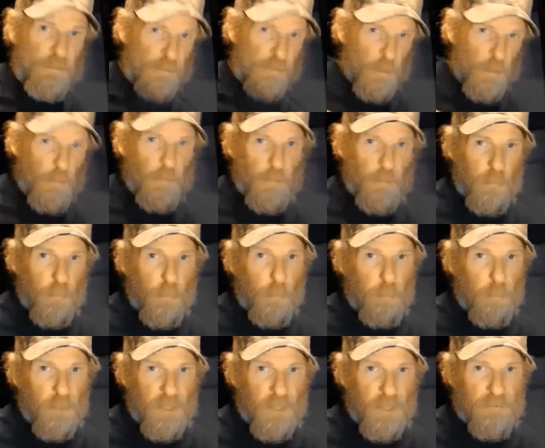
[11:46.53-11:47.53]
go to Google
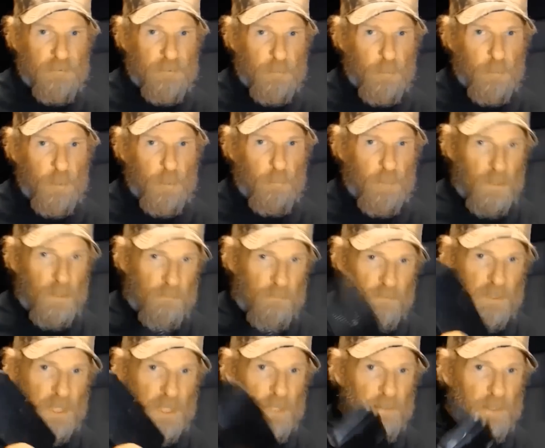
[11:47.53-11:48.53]
Play Store or whatever,
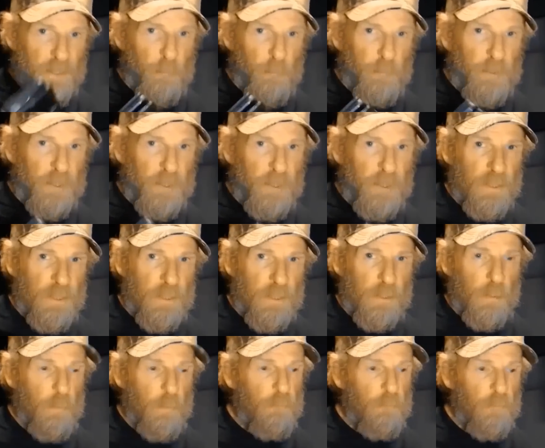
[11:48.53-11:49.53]
download the
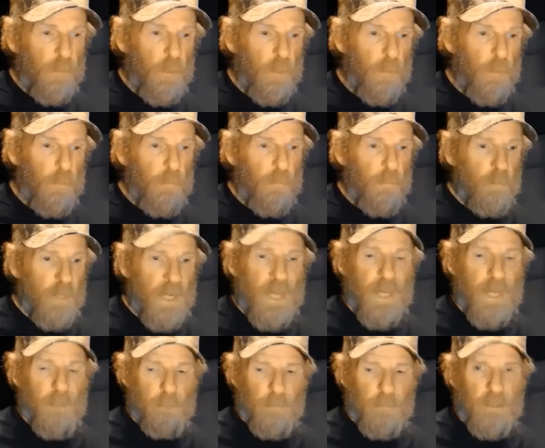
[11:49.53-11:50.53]
EcoFlow
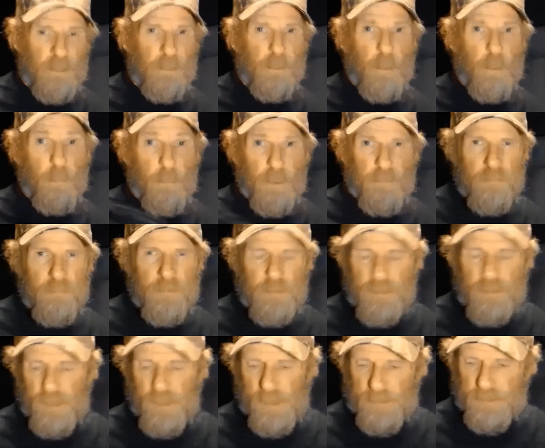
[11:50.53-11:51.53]
app, Eco River,
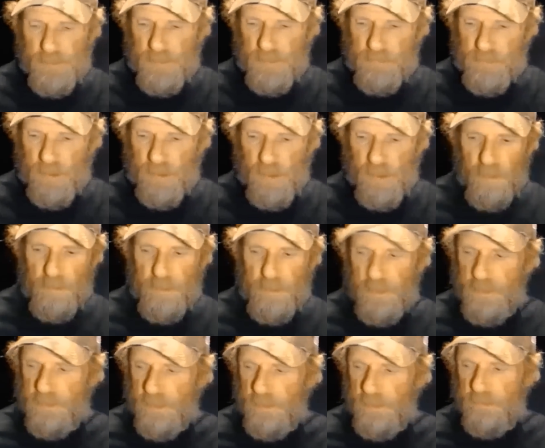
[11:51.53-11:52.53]
I think it's called.
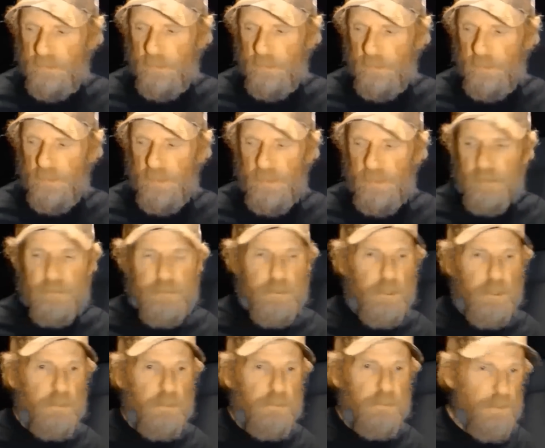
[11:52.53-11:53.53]
It tells you in the
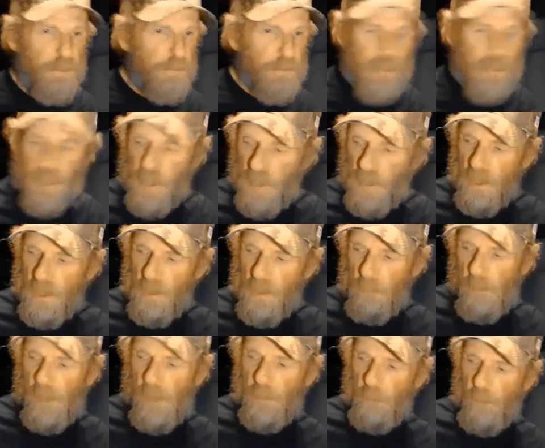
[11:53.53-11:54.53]
instructions.
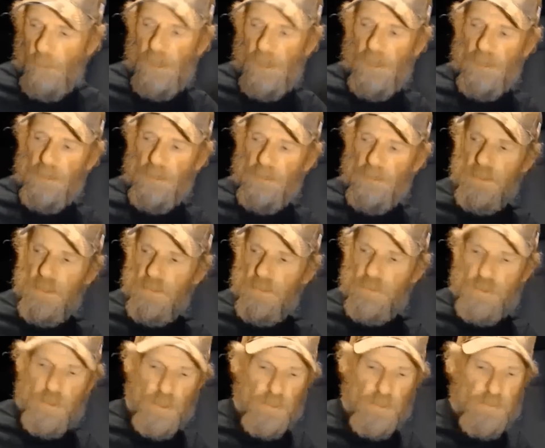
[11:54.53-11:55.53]
By the way, the
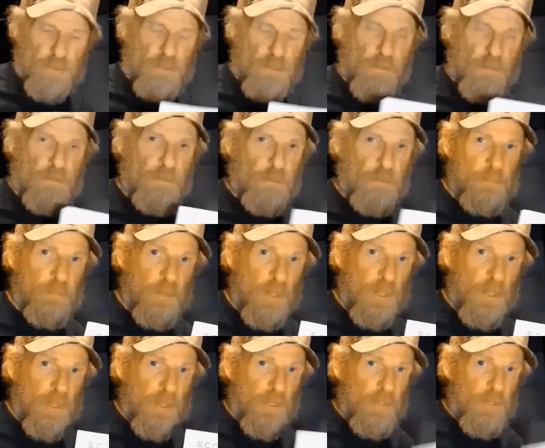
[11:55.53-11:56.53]
instructions
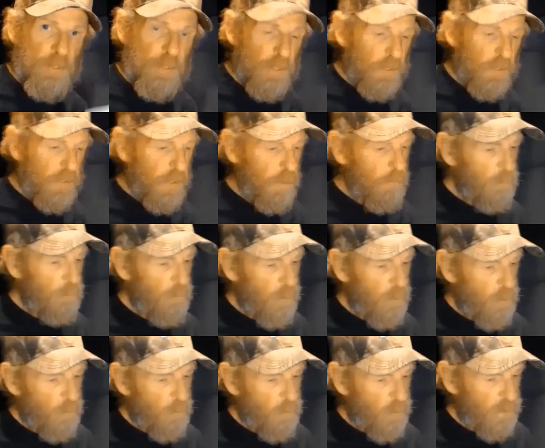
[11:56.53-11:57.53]
that
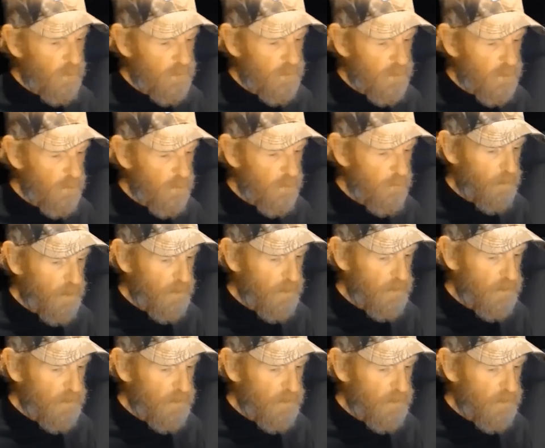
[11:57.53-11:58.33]
come with the unit,